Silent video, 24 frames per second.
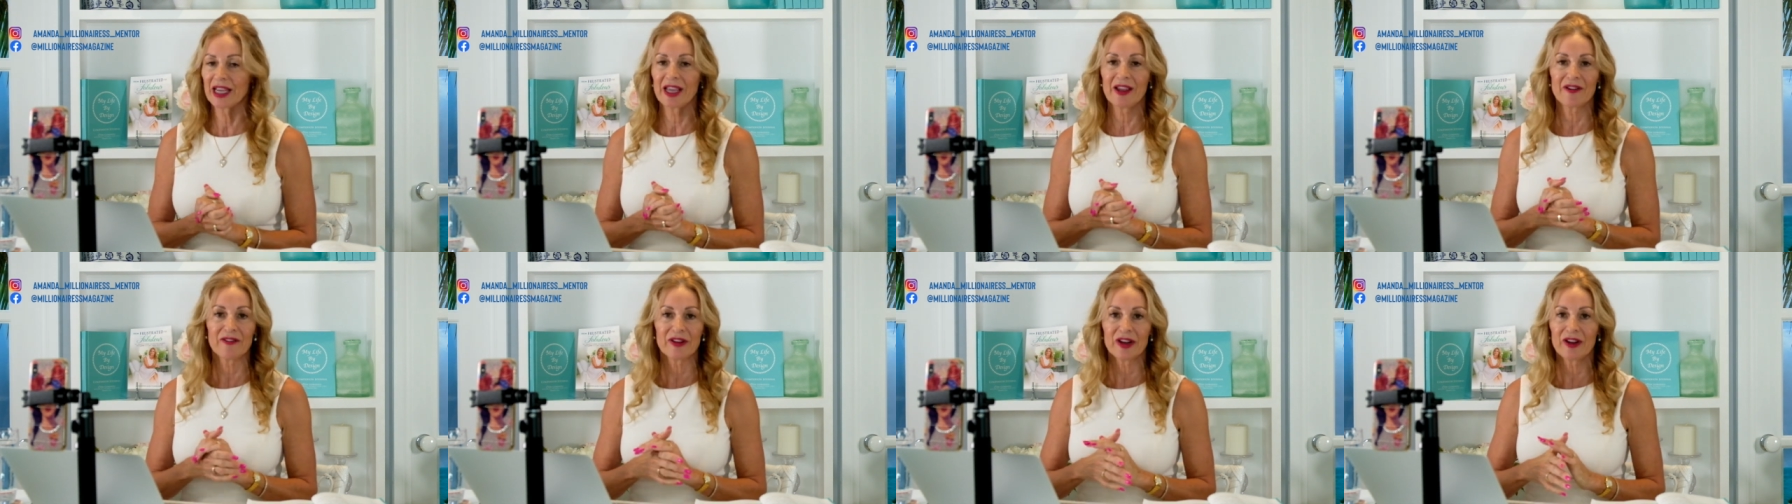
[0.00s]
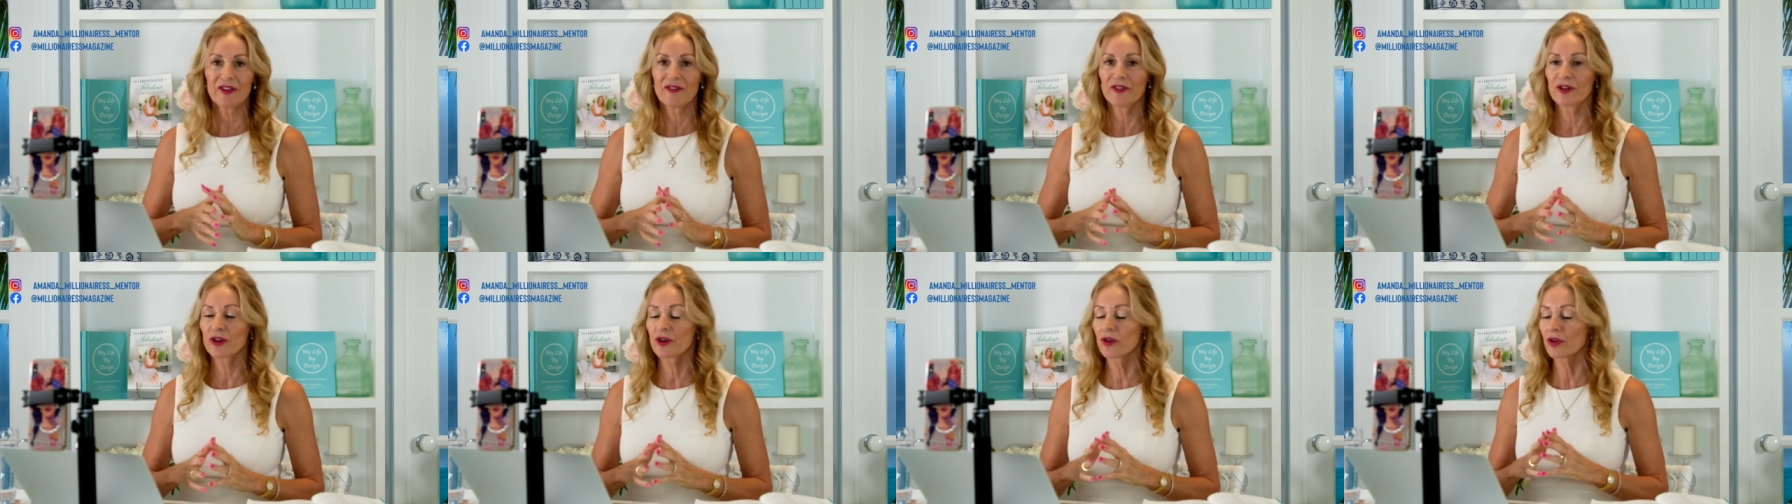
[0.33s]
even
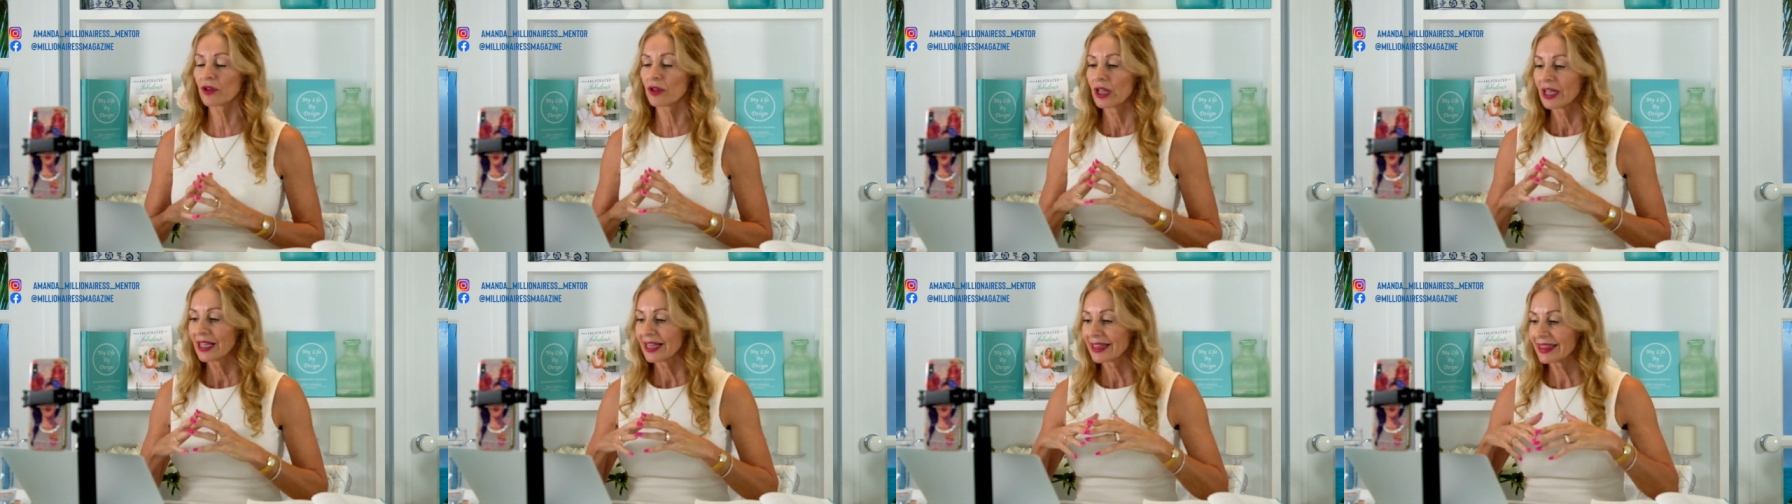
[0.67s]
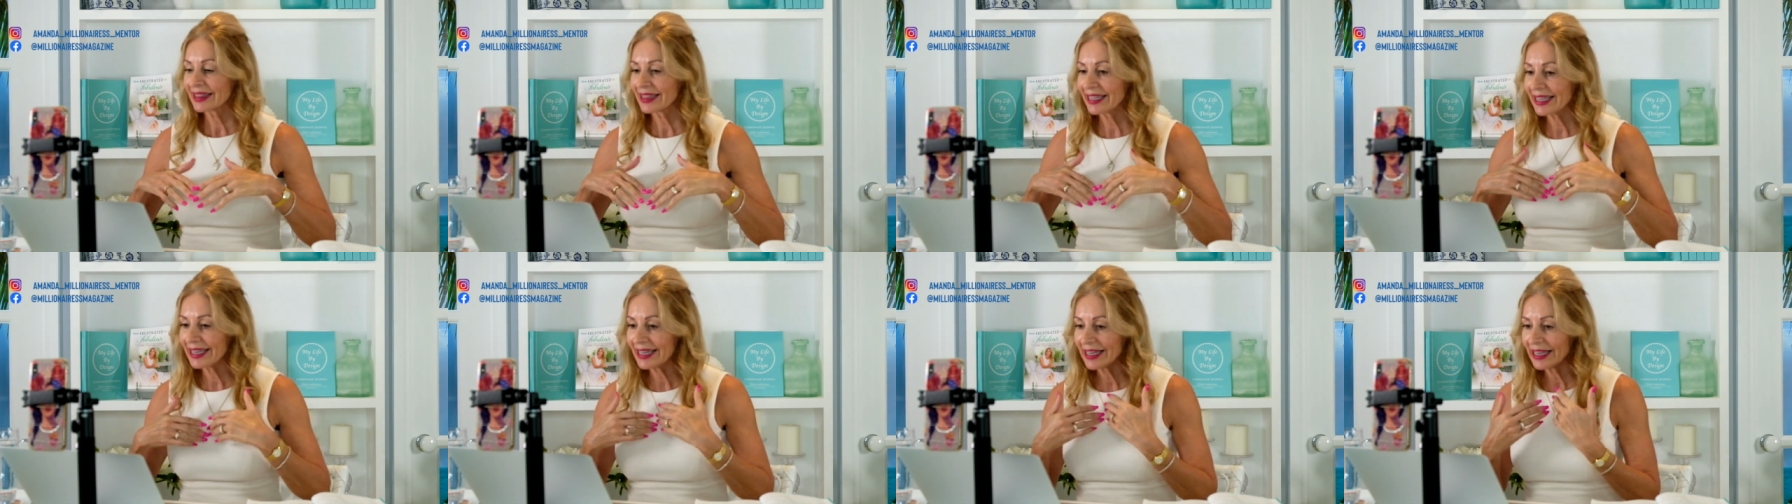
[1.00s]
if you're
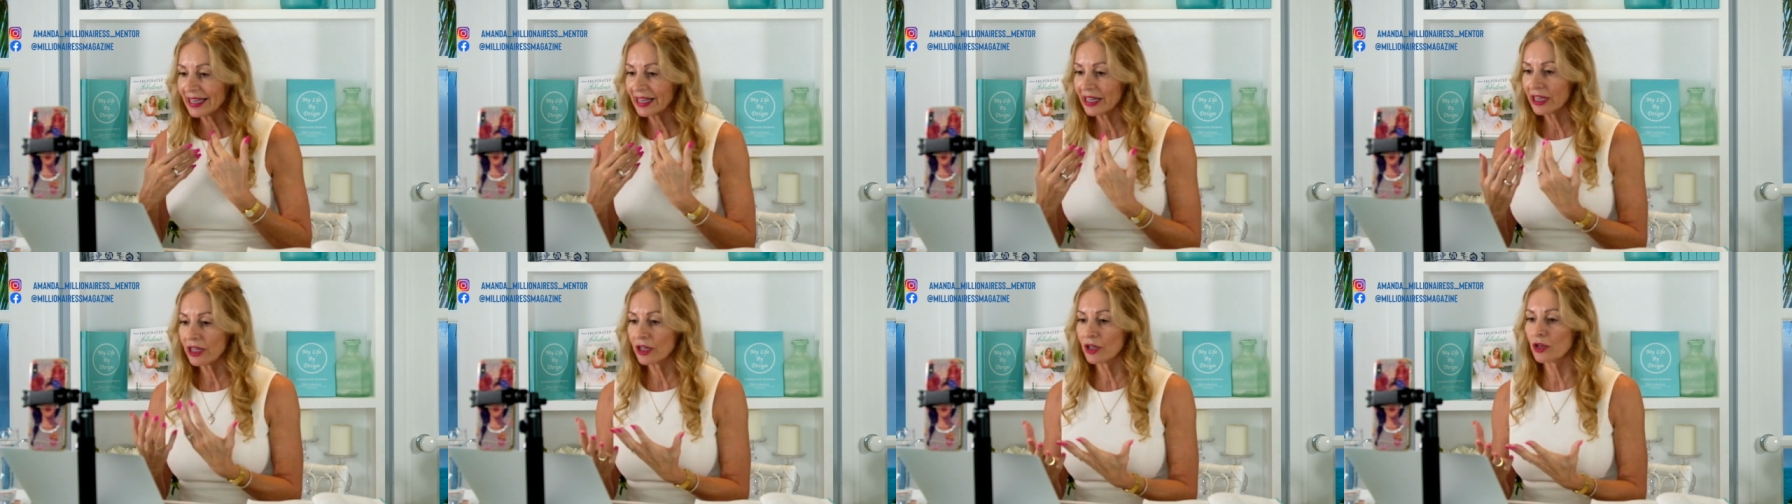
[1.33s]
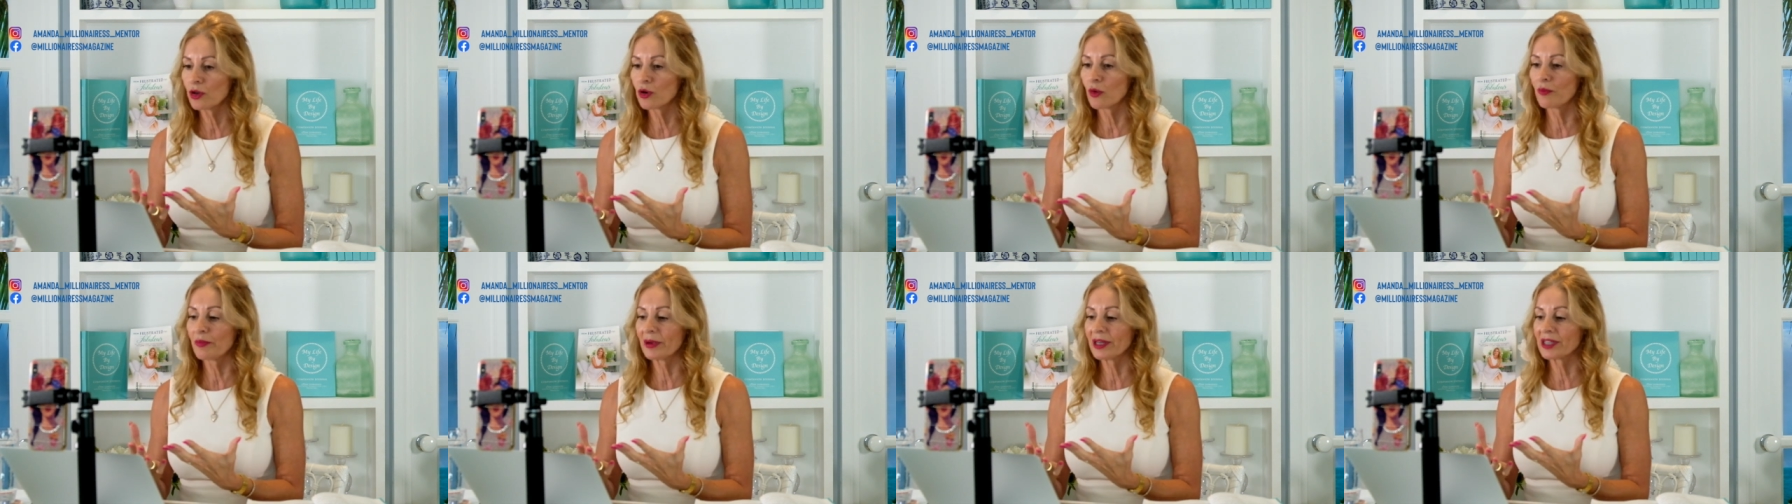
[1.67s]
leading in
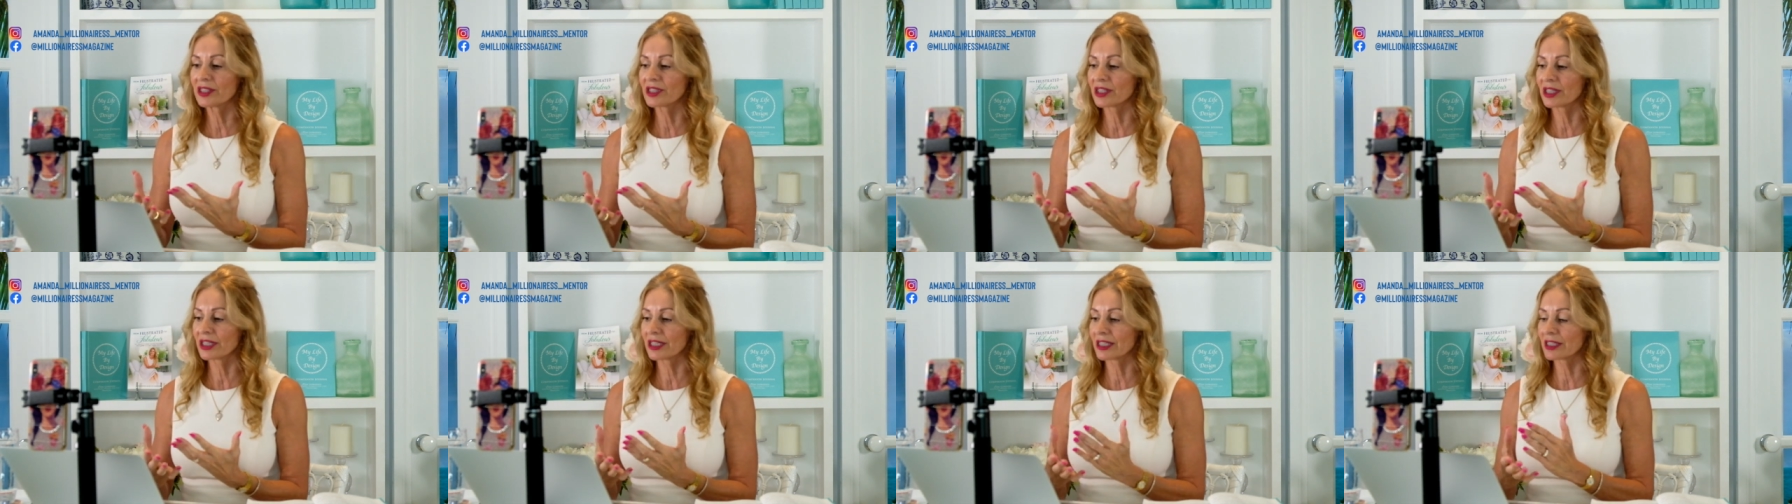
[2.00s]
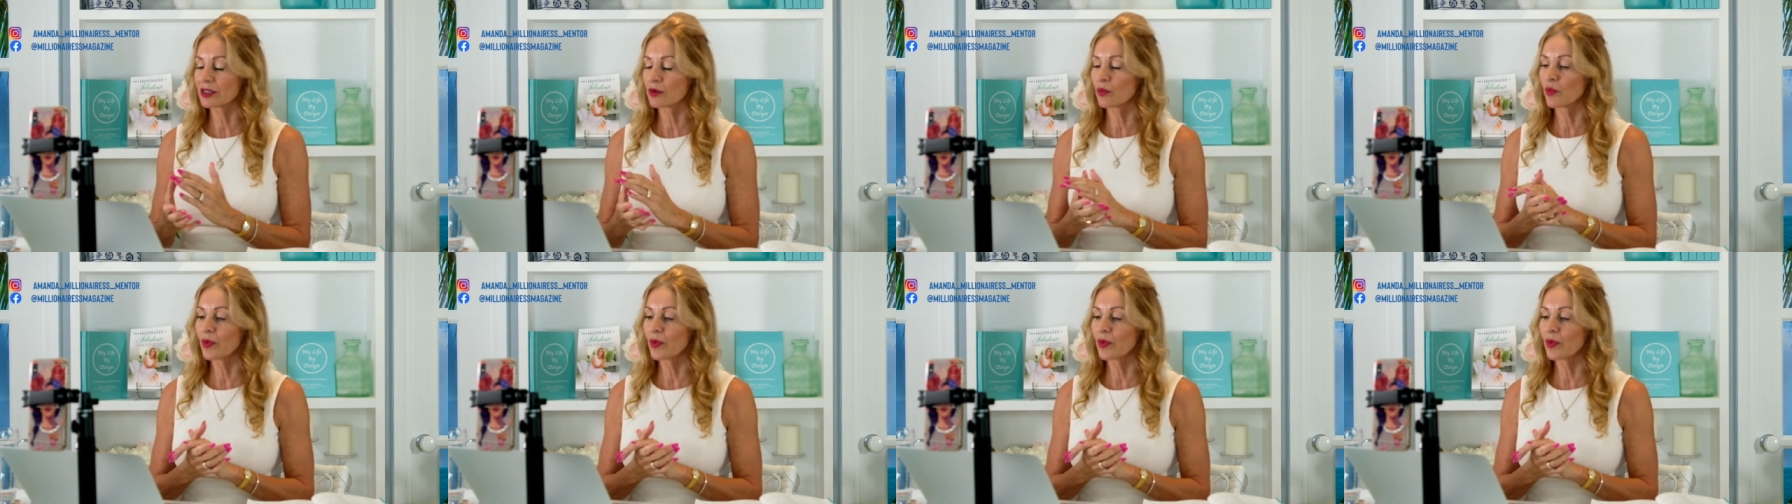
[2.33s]
your business,